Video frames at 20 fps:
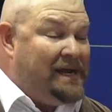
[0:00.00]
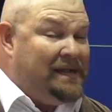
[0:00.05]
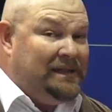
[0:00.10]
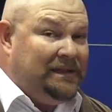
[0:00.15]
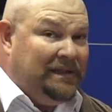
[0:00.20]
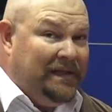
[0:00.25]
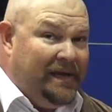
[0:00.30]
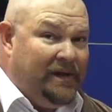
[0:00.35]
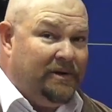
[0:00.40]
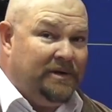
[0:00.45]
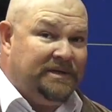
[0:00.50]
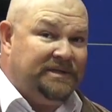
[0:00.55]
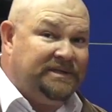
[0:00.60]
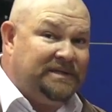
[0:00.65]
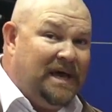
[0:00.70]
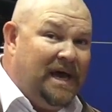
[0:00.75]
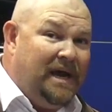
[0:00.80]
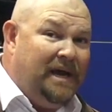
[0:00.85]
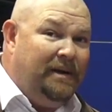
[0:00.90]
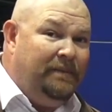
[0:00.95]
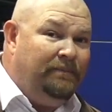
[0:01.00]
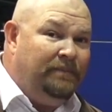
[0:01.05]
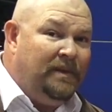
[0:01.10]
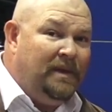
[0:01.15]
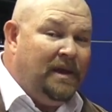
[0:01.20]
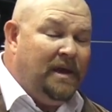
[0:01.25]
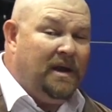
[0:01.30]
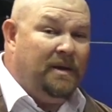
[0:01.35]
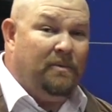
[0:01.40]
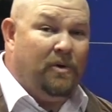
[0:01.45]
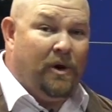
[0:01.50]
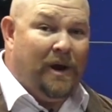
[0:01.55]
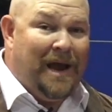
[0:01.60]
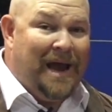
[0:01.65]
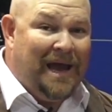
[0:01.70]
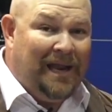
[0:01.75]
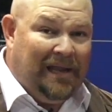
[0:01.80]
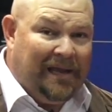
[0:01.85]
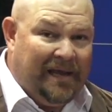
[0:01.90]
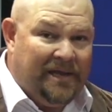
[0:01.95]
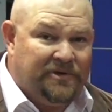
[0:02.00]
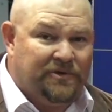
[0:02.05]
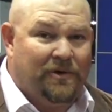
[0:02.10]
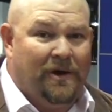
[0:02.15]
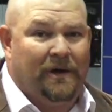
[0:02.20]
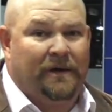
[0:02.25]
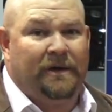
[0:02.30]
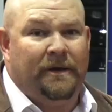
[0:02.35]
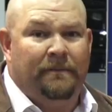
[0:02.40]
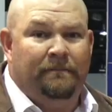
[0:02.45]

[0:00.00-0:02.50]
cleaner design and a more elegant truck.